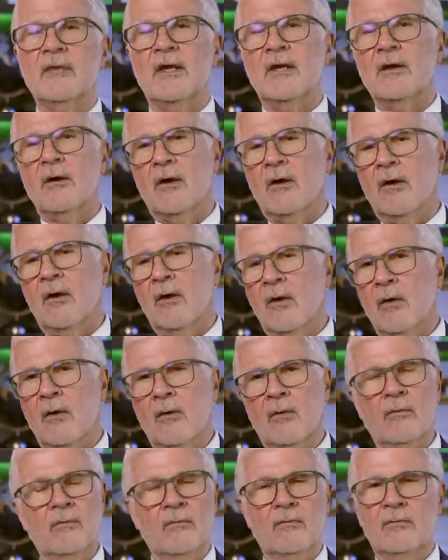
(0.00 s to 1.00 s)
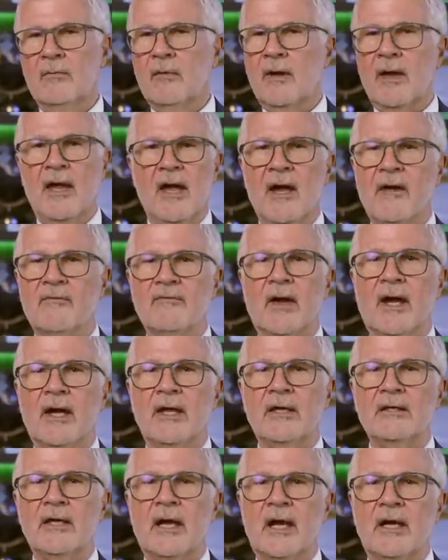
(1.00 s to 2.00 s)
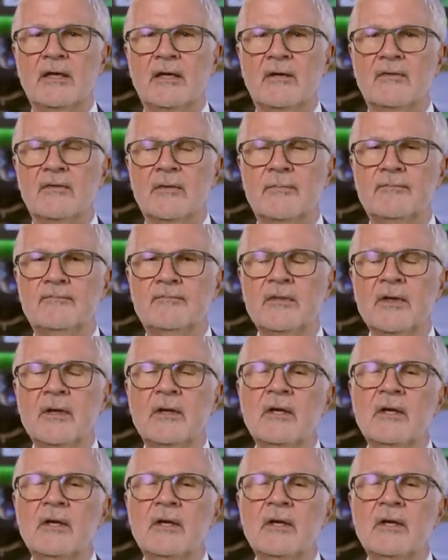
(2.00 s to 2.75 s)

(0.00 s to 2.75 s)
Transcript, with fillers: They all have iodine in them.